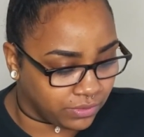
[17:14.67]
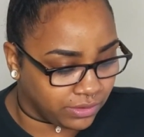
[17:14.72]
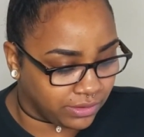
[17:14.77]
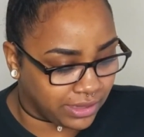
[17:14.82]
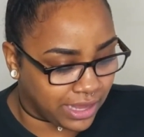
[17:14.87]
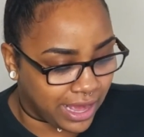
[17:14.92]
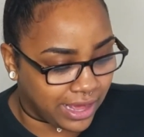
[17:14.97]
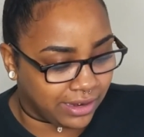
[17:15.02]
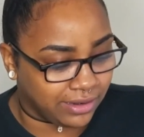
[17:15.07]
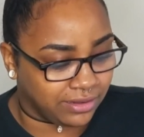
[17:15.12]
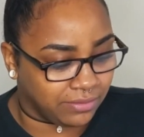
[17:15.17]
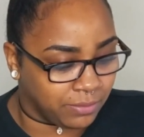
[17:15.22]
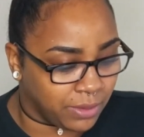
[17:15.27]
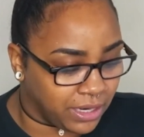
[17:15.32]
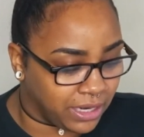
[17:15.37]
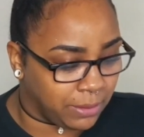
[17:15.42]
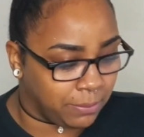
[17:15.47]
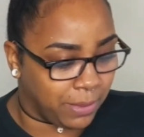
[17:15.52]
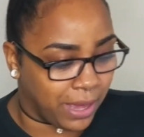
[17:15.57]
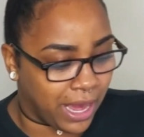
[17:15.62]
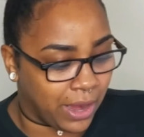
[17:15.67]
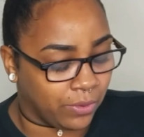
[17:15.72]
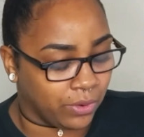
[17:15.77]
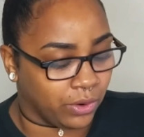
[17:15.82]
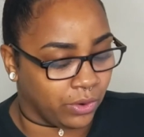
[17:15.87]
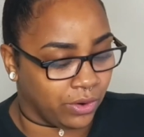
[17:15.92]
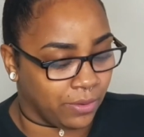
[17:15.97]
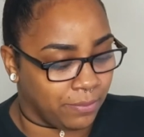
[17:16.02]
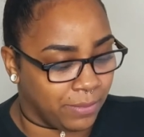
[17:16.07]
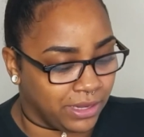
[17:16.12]
Status, money, power,
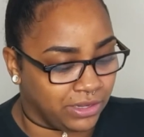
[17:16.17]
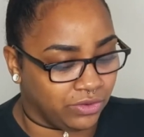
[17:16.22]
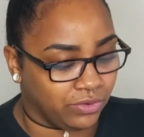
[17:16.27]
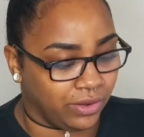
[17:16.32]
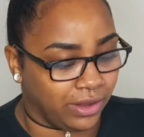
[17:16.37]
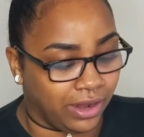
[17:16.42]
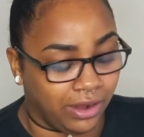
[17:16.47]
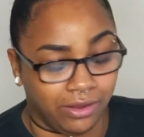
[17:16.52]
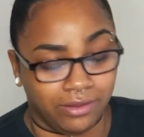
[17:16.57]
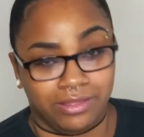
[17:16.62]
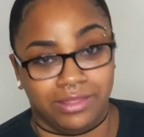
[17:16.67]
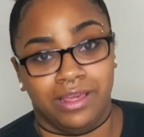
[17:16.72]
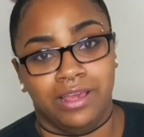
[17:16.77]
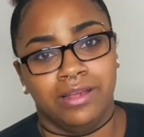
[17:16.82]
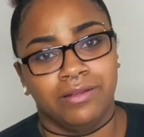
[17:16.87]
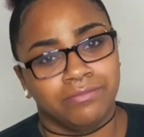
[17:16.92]
or mental health?